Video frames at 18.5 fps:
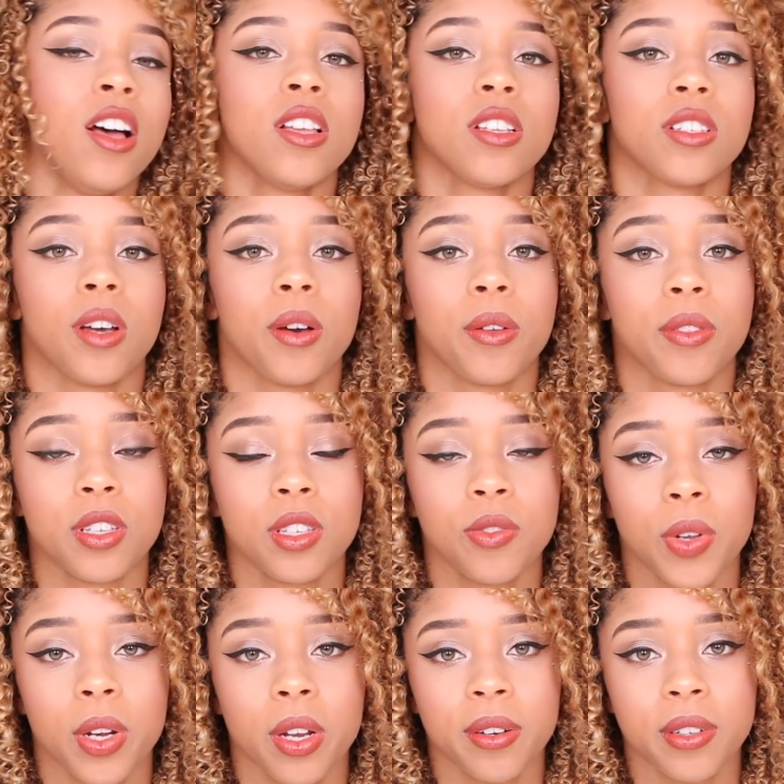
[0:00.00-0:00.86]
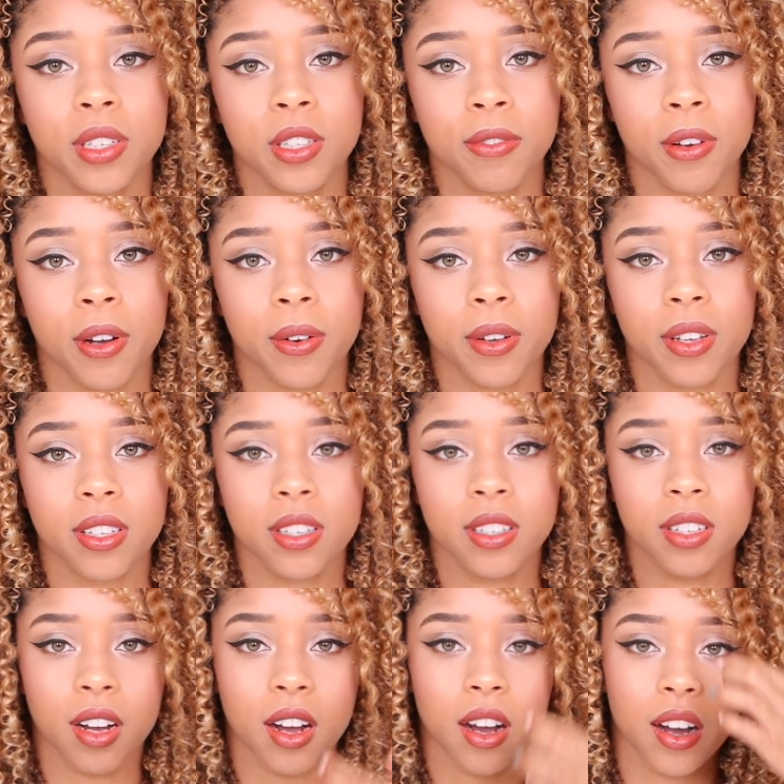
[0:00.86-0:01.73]
So this video is
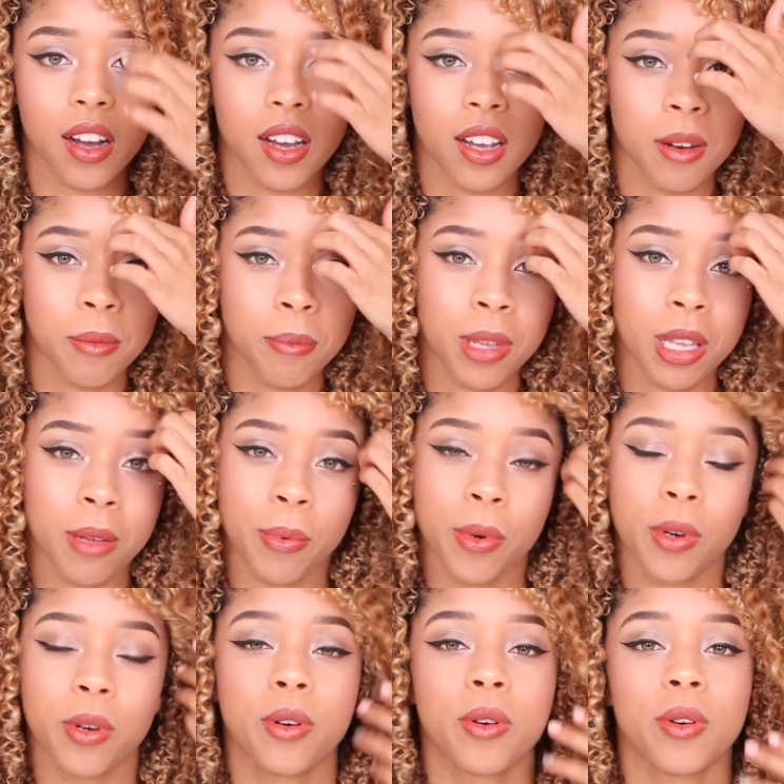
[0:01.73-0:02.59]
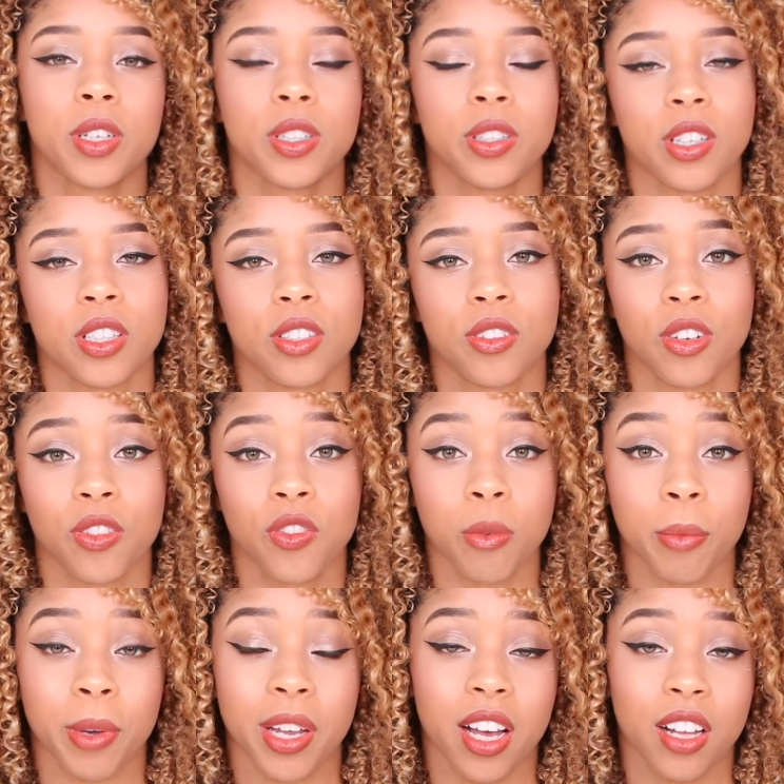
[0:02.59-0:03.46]
focused on people who are transferring
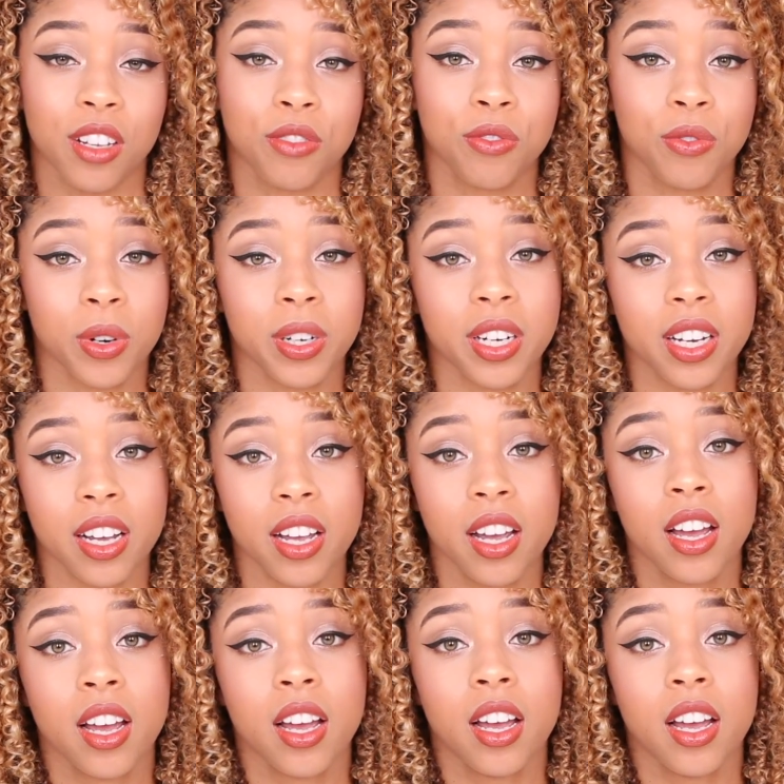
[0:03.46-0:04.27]
from a California